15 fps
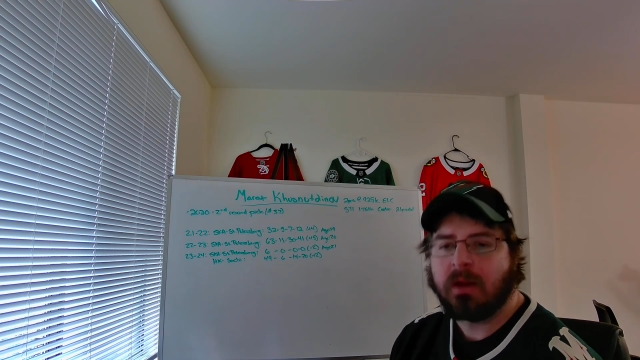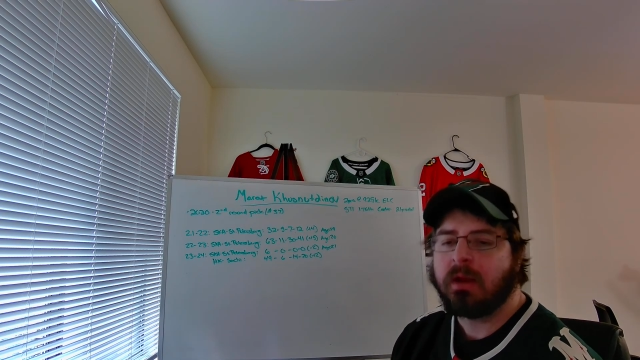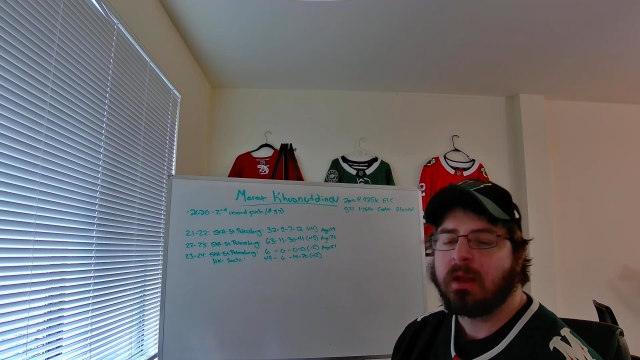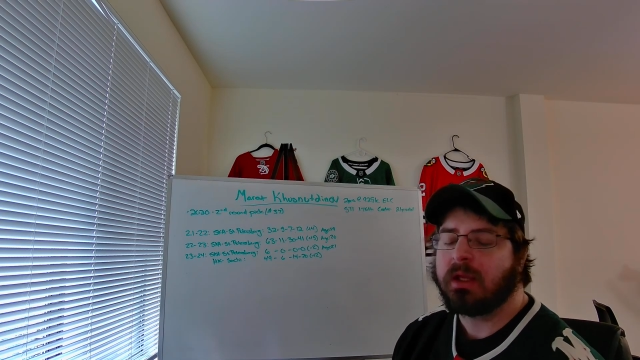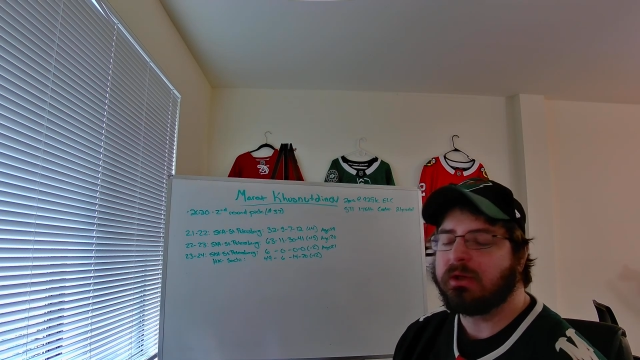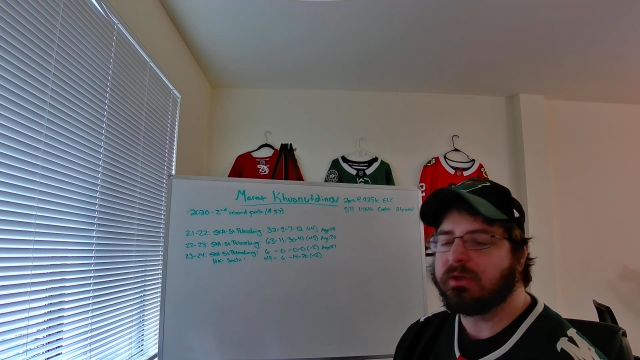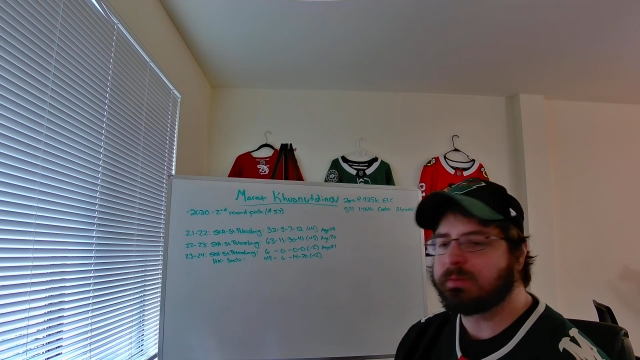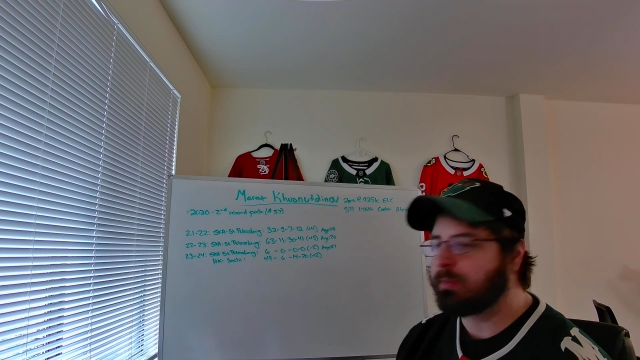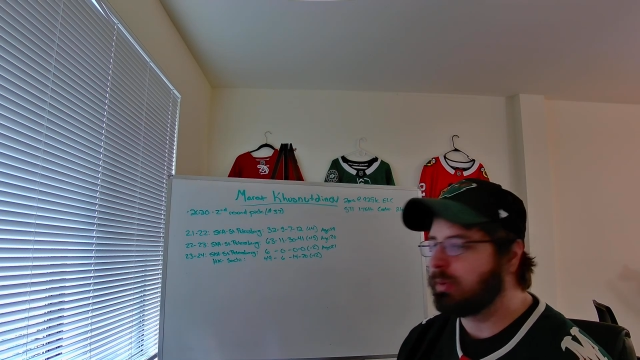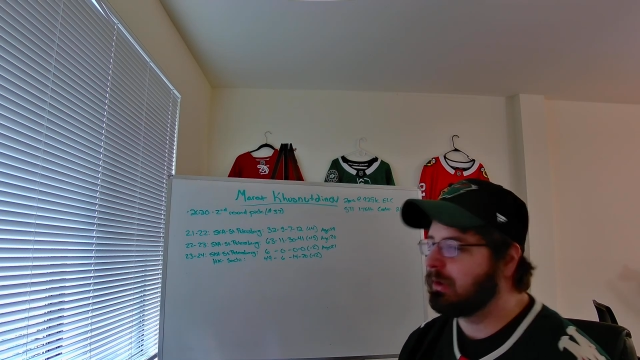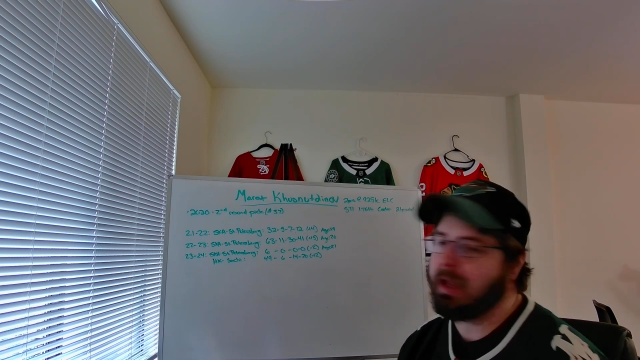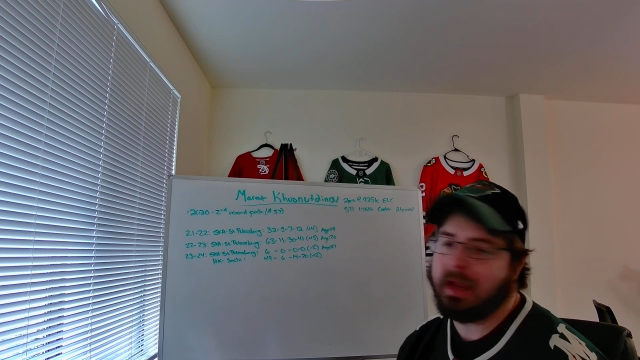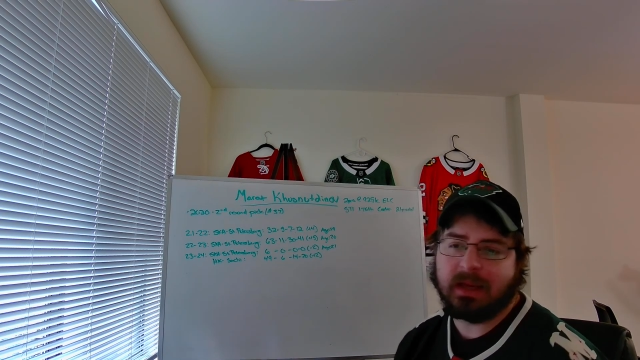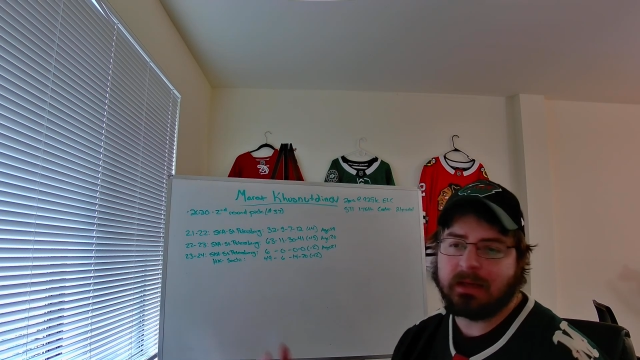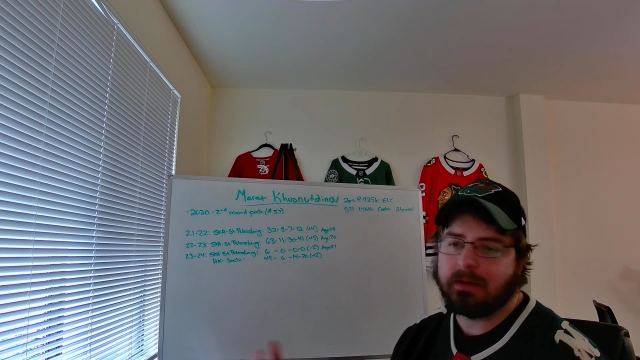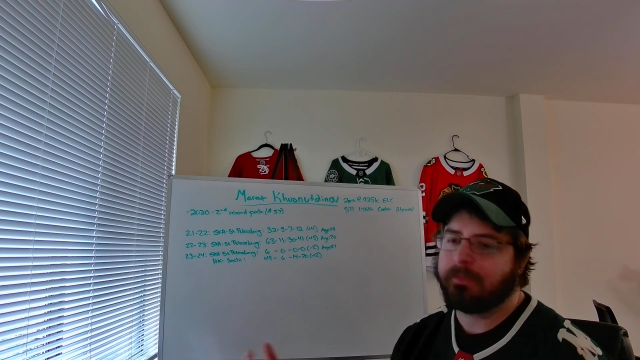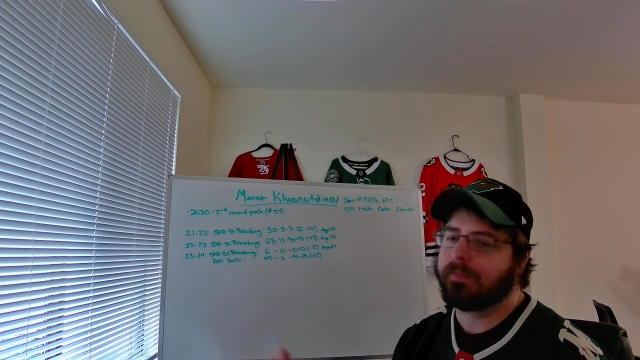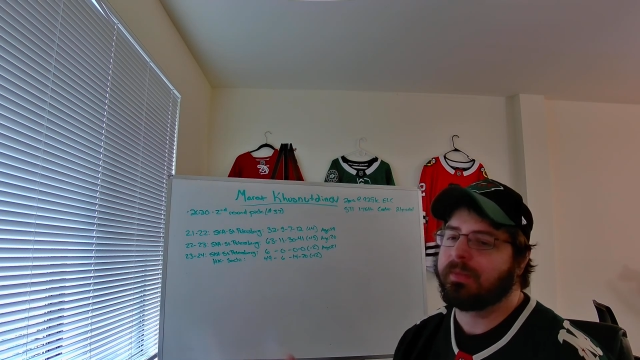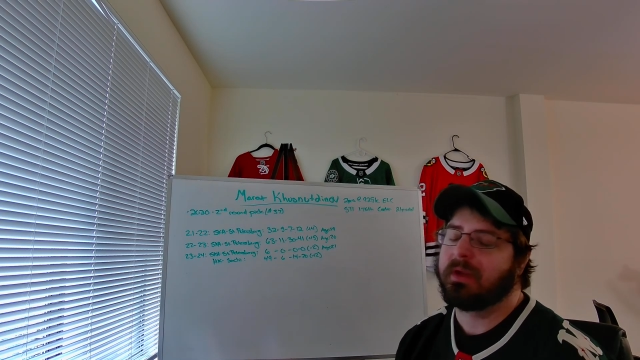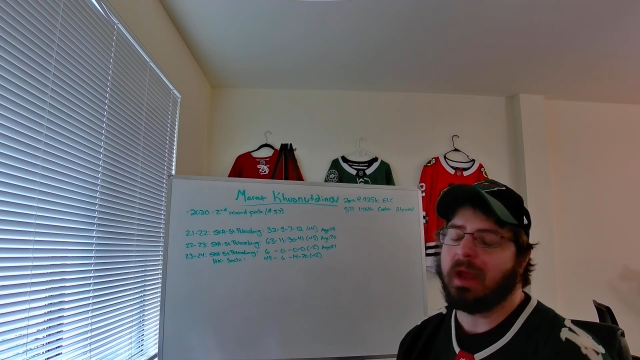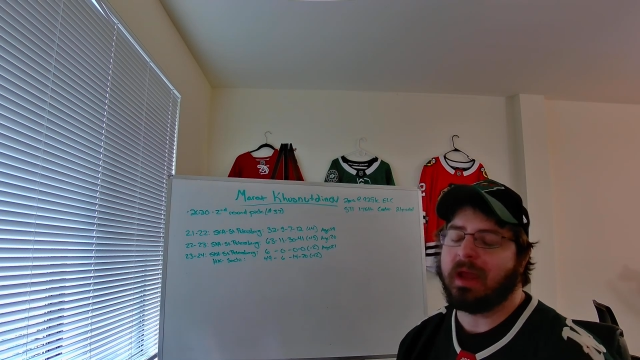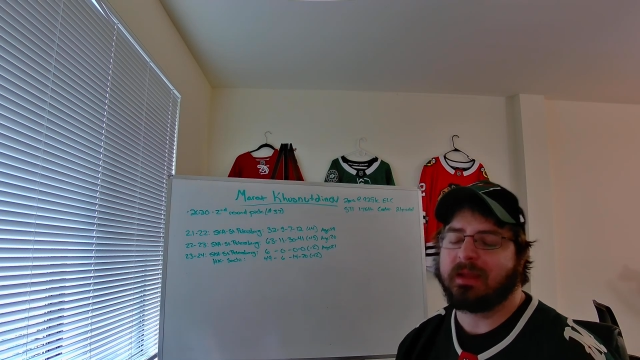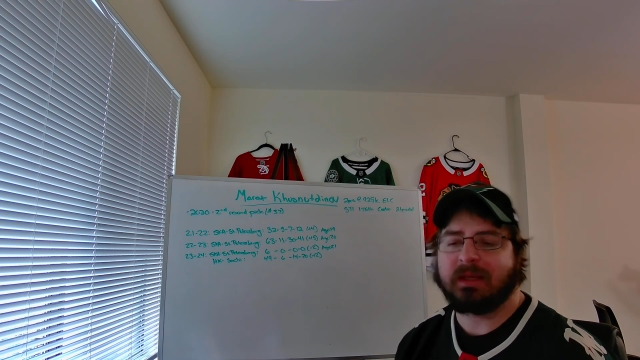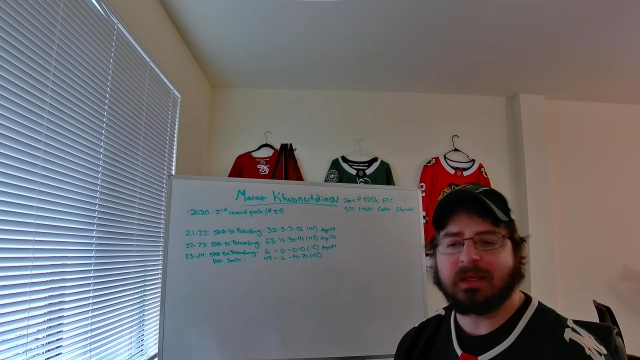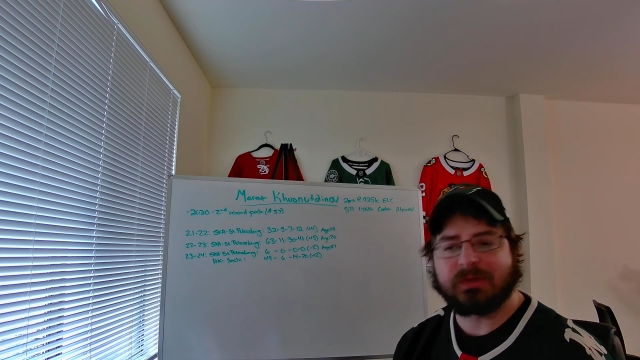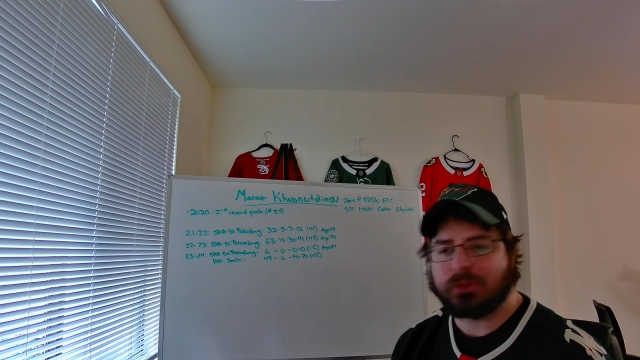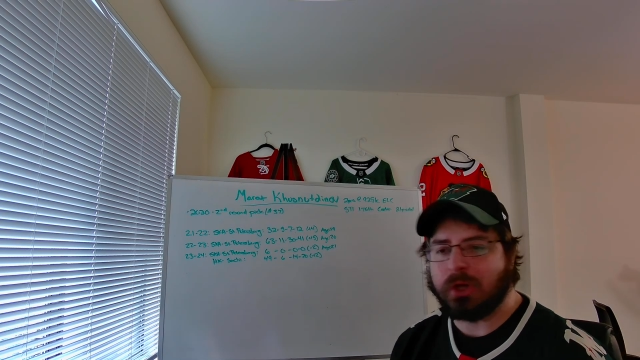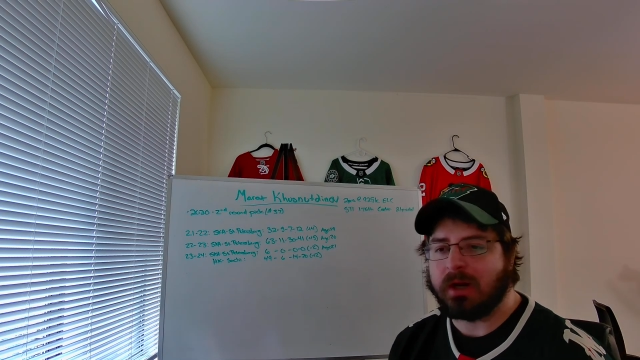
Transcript: He was playing, I think he started